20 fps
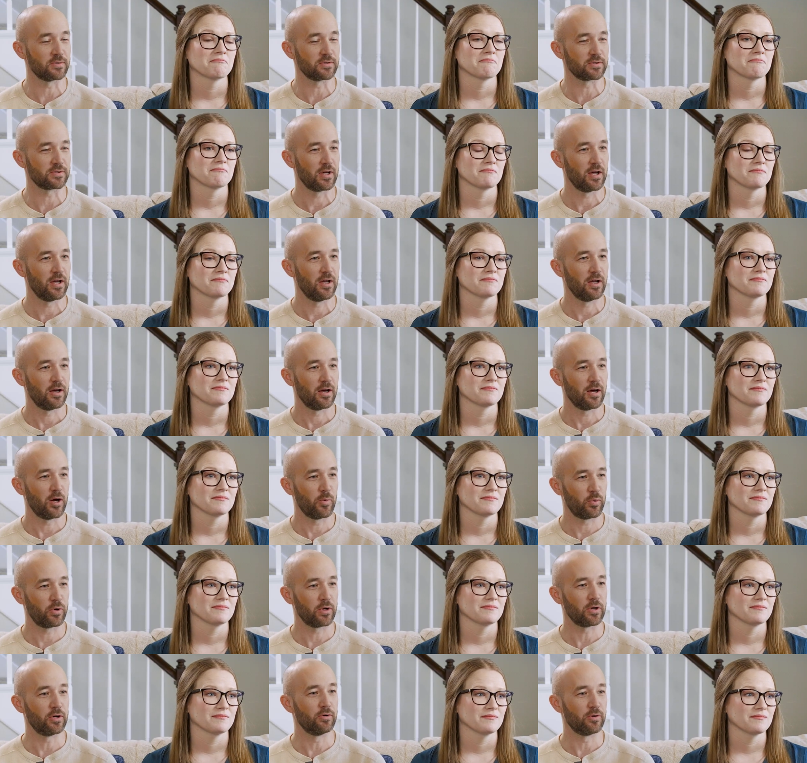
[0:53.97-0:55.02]
Speaker 1: was a
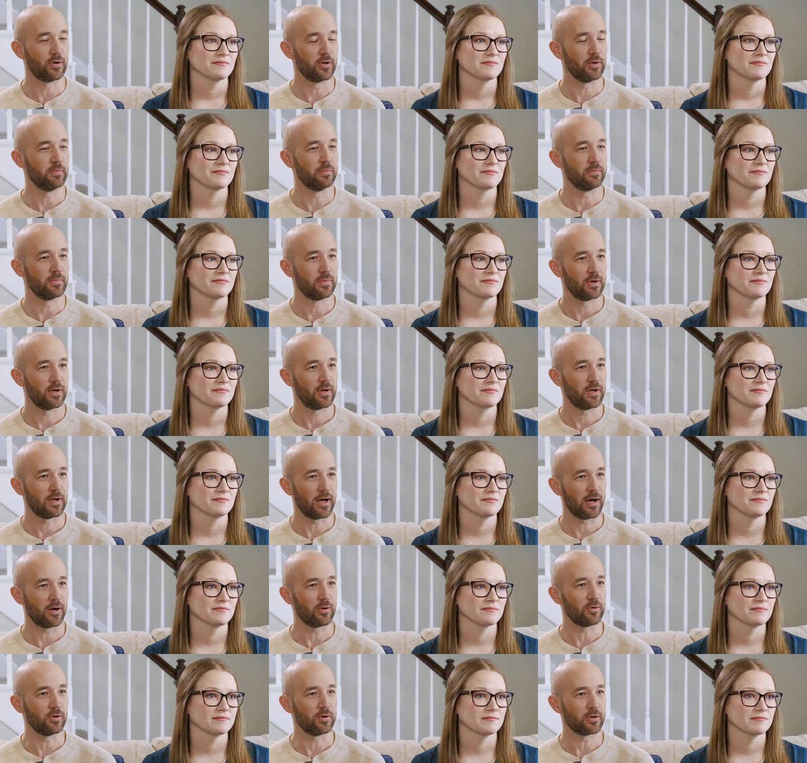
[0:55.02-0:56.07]
pretty grim
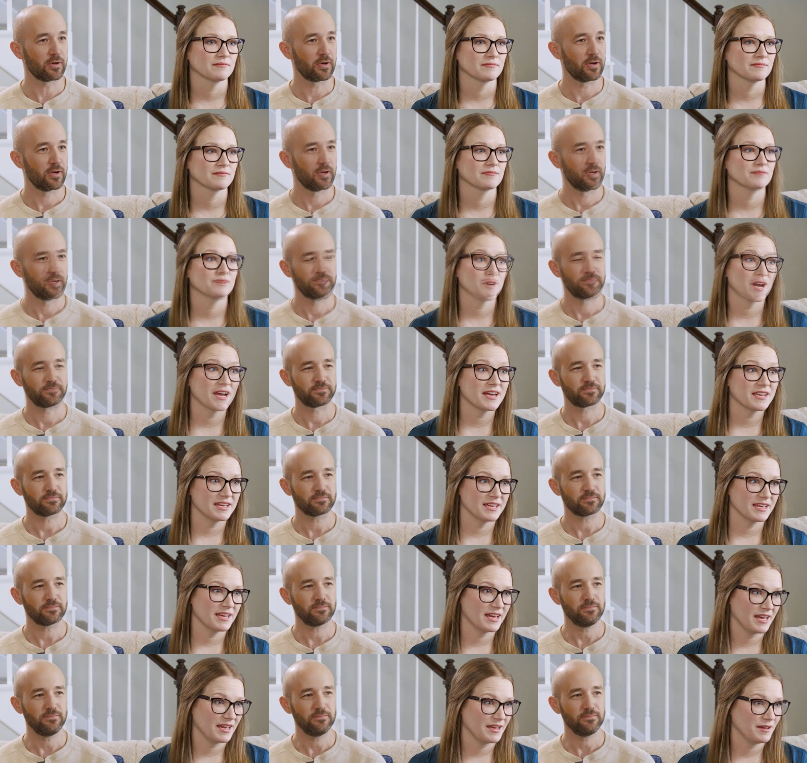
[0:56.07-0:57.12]
outlook.
Speaker 2: Friday
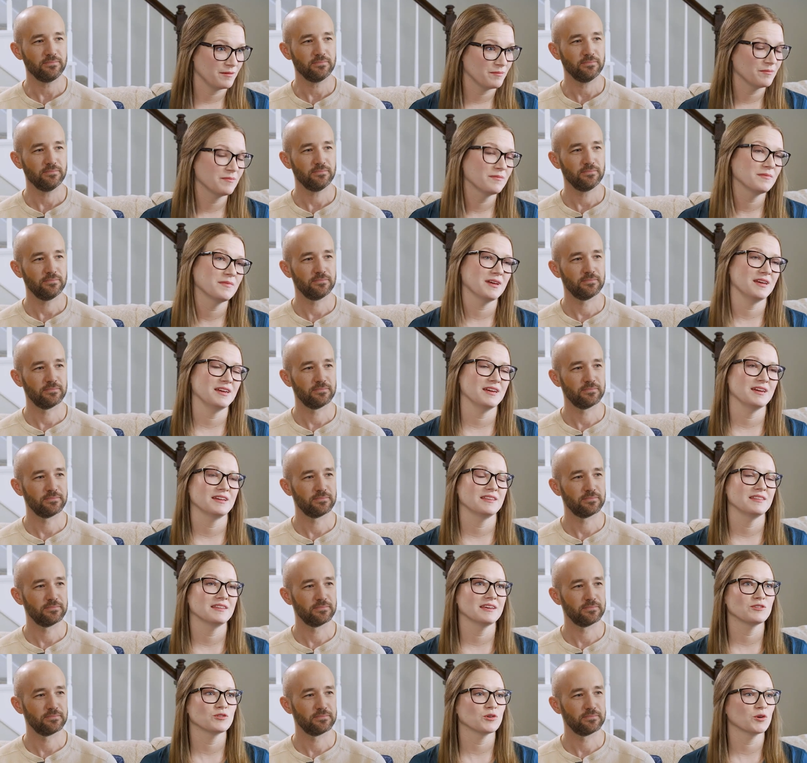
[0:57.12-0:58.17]
came
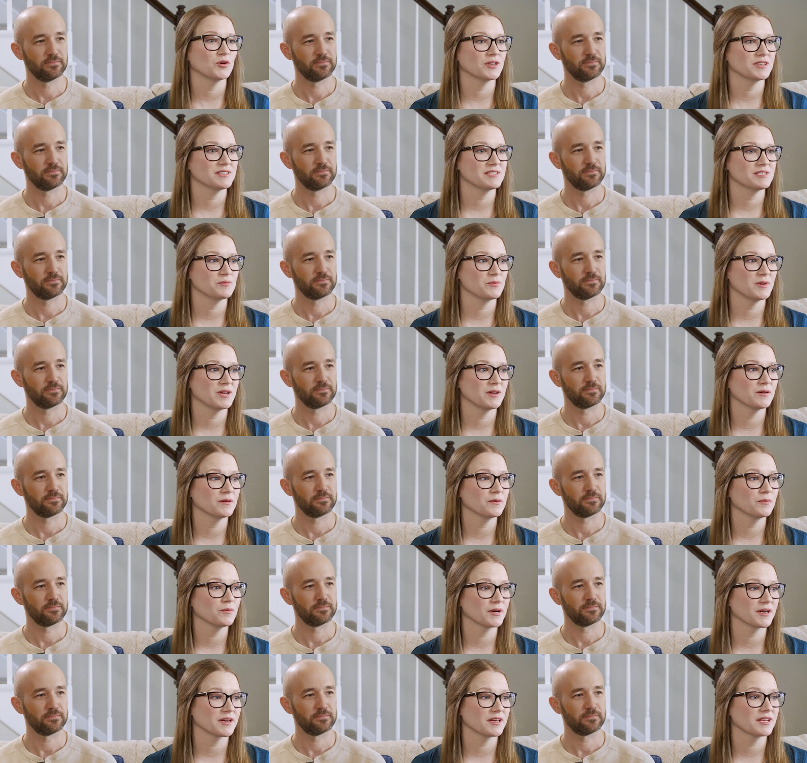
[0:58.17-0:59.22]
and they told us we
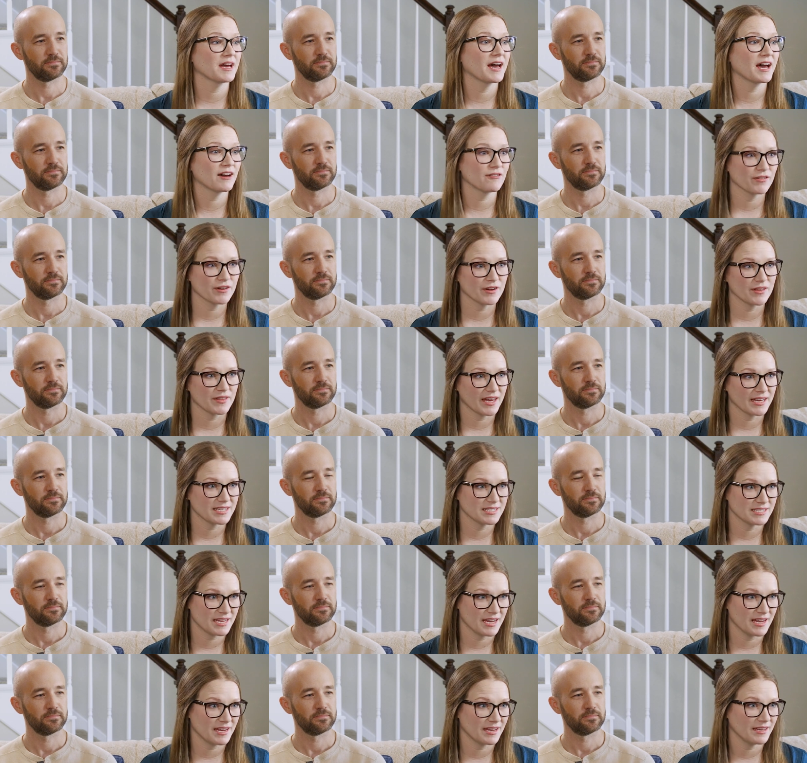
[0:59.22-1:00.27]
were going to have her that
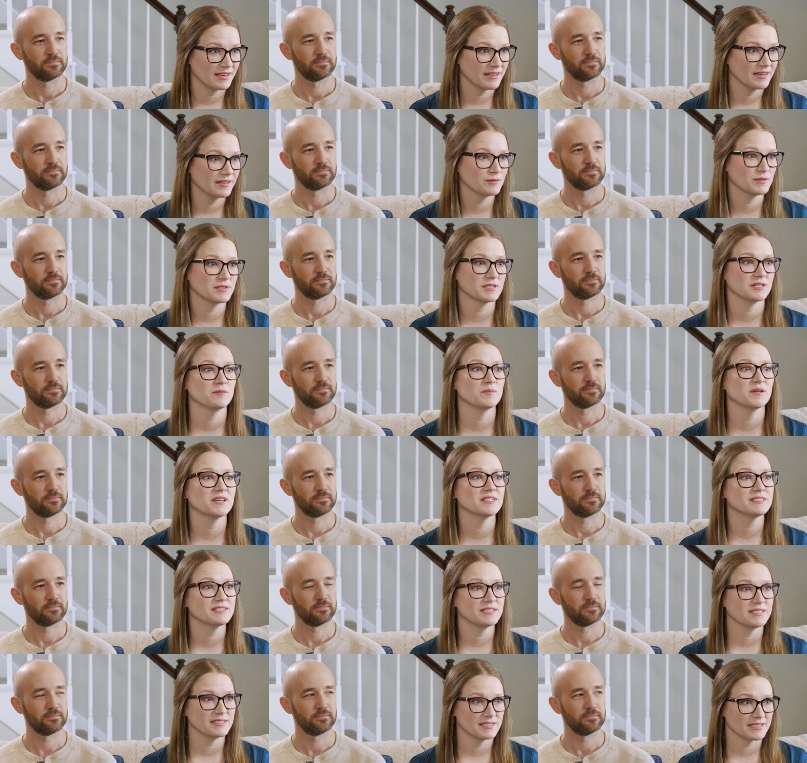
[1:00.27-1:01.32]
day. It was going to be a C